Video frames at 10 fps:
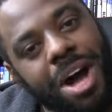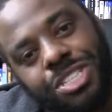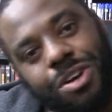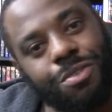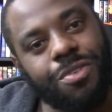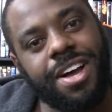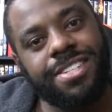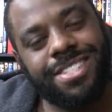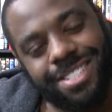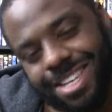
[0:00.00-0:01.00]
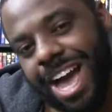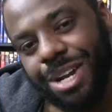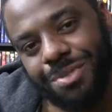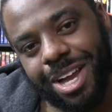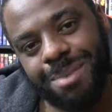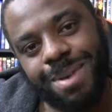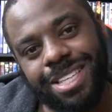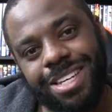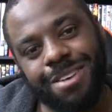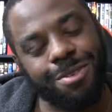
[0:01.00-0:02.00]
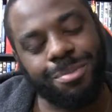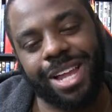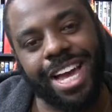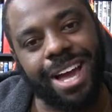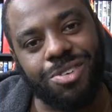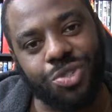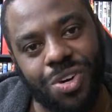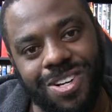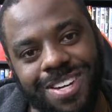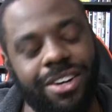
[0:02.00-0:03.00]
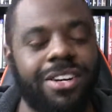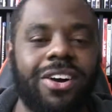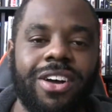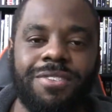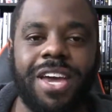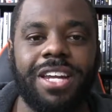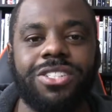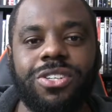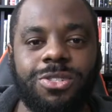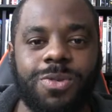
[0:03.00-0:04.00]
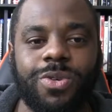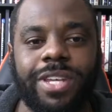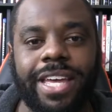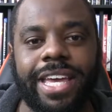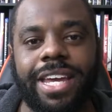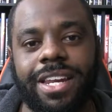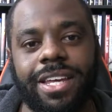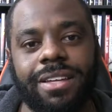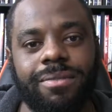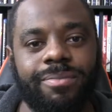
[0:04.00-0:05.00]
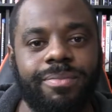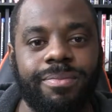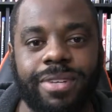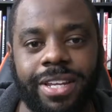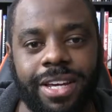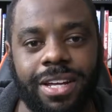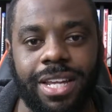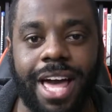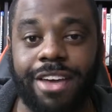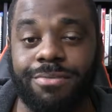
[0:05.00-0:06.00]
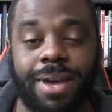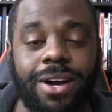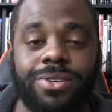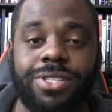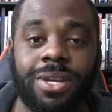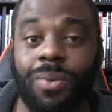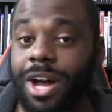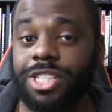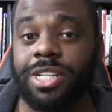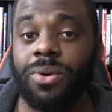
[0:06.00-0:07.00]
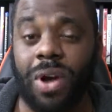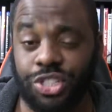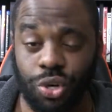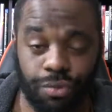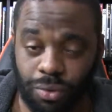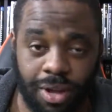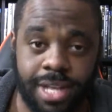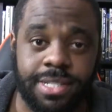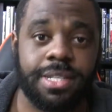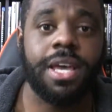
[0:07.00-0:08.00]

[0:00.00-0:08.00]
Watch over us. It's kind of recommended if you're blackout drunk. I don't know. If you had to choose between like eating like a live mouse and watching Watch Over Us,